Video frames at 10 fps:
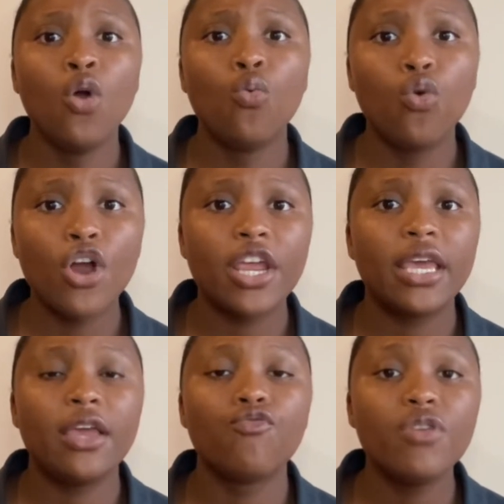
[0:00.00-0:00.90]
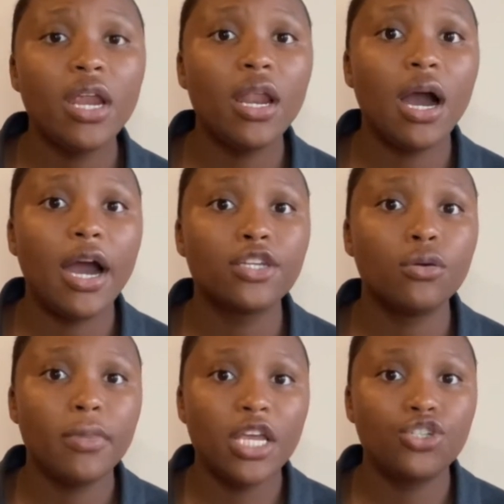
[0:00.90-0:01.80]
working really hard to
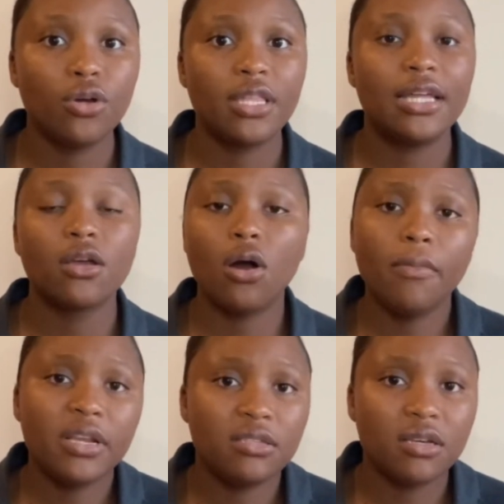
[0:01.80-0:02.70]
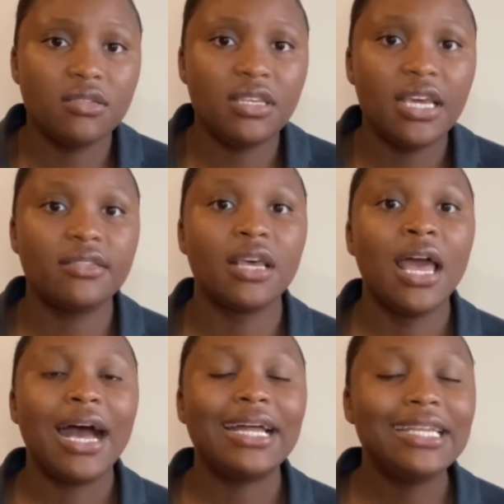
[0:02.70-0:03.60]
make sure that the company succeeds.
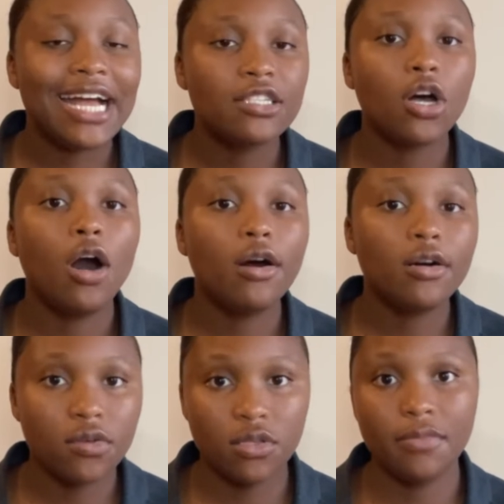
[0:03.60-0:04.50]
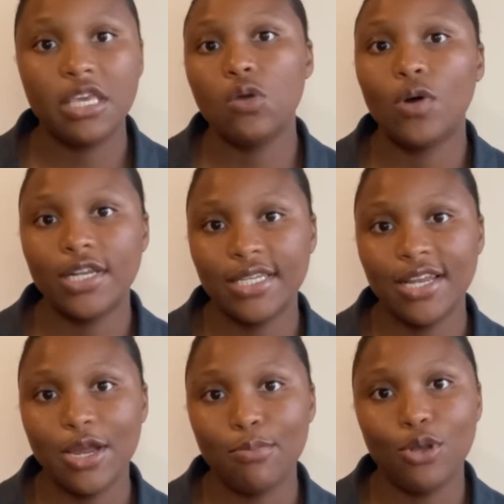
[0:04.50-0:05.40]
And that's also something you want to tell
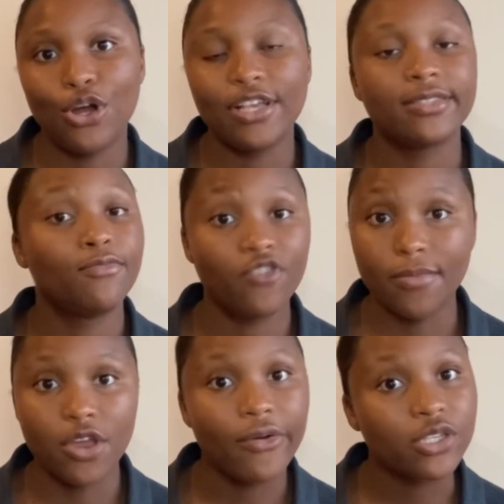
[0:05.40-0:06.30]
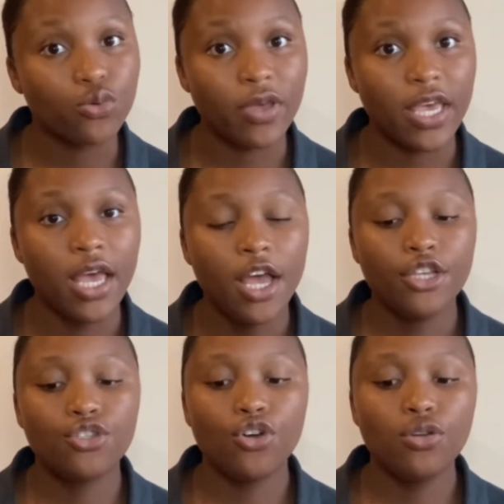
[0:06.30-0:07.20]
your employers from your resume.
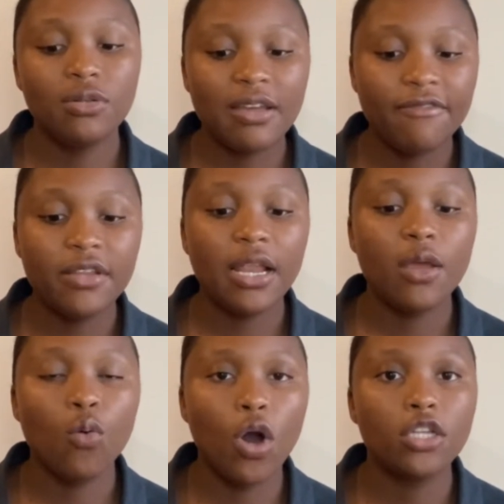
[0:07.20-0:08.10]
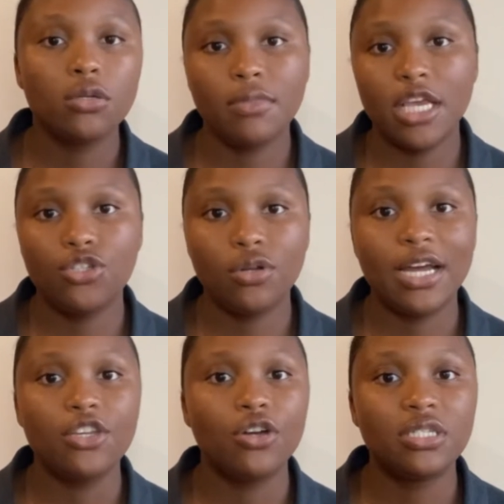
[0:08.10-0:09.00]
So you definitely want to make sure
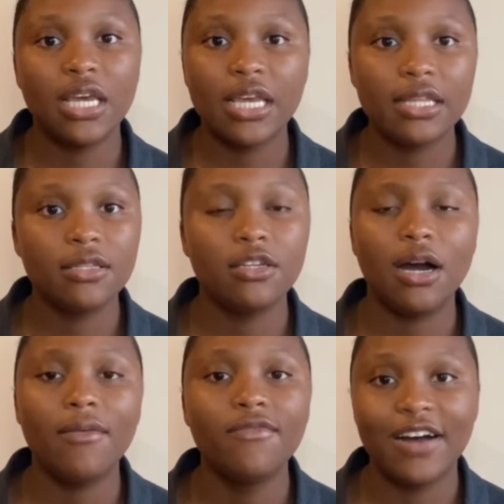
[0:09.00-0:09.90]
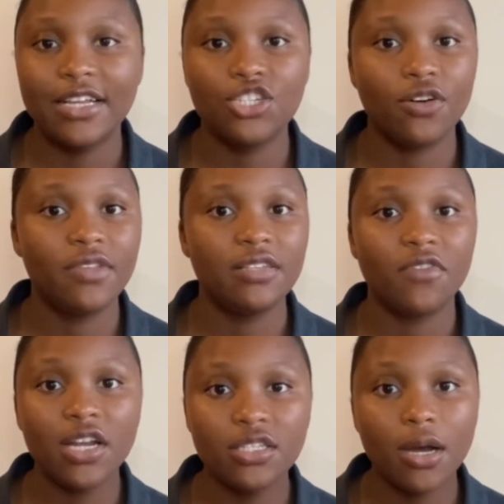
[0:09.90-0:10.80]
that you're taking advantage of these
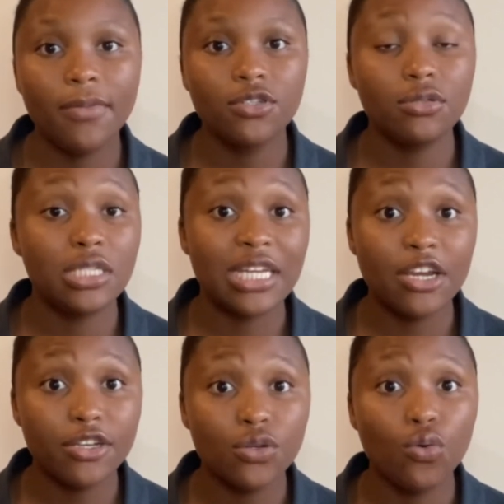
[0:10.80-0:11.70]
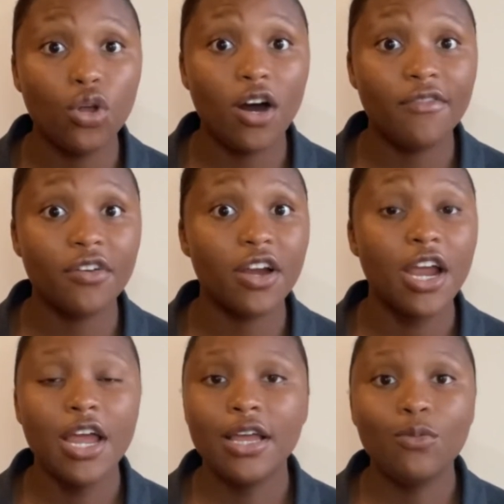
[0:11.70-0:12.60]
volunteer opportunities that your school offer,
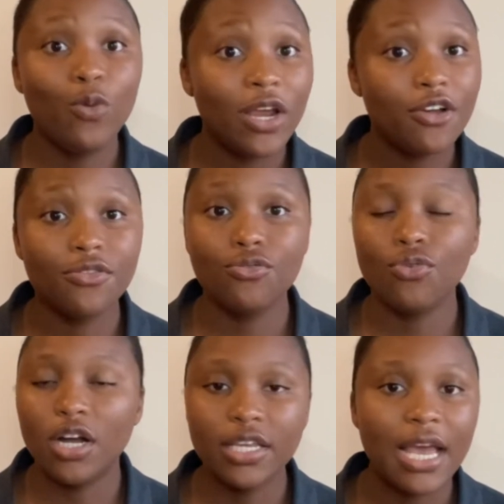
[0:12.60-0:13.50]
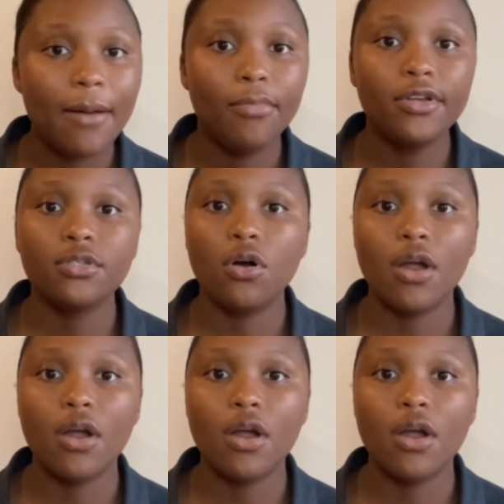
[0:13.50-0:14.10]
whether through on campus or